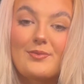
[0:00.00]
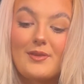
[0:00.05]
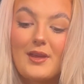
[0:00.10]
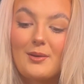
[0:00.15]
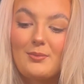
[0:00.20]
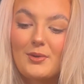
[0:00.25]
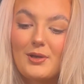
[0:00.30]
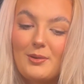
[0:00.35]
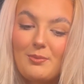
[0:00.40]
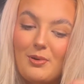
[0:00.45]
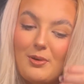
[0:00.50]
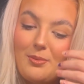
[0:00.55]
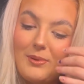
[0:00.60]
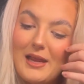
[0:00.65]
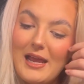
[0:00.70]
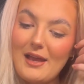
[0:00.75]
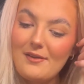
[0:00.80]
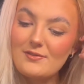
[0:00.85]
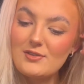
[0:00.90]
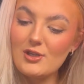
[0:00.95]
I'm going to probably
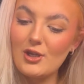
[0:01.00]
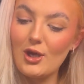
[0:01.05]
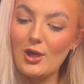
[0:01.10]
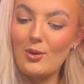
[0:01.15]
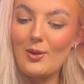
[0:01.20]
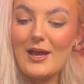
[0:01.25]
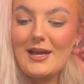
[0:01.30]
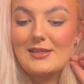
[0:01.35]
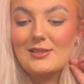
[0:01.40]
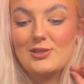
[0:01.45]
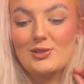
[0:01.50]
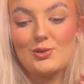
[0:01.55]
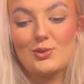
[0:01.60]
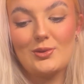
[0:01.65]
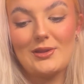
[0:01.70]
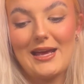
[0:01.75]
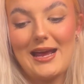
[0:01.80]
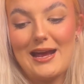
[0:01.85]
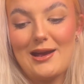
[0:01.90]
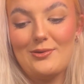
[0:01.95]
have to go and sort
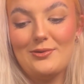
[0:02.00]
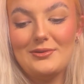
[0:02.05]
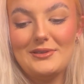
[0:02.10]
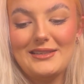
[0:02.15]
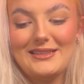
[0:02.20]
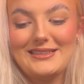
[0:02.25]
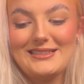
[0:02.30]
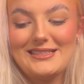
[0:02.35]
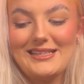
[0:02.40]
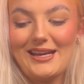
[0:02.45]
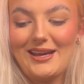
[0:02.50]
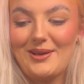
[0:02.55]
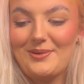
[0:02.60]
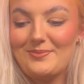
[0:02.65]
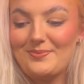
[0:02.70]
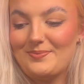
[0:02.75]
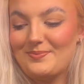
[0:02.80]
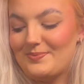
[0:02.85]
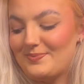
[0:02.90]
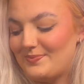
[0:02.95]
that out and
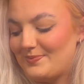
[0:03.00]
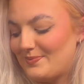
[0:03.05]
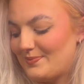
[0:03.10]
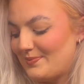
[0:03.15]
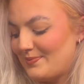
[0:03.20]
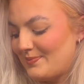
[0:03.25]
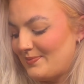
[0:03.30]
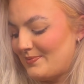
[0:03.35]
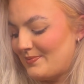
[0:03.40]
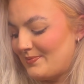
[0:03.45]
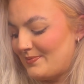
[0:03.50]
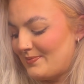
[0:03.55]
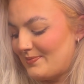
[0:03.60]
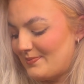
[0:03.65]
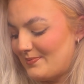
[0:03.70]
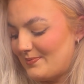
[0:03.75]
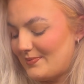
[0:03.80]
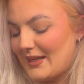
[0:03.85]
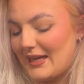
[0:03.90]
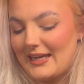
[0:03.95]
um,
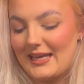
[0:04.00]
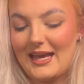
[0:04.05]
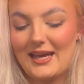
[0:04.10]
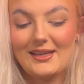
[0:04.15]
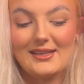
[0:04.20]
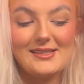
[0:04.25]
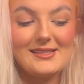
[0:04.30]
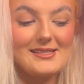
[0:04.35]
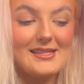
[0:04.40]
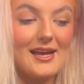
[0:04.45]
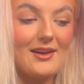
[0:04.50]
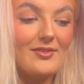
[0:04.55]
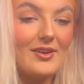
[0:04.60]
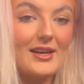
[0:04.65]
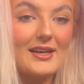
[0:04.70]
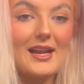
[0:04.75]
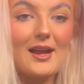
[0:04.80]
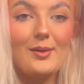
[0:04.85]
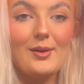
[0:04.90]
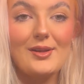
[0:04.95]
yeah, because that
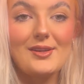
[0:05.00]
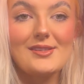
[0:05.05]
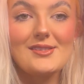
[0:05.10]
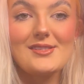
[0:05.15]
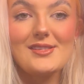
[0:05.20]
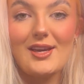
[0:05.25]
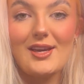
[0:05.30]
right now looks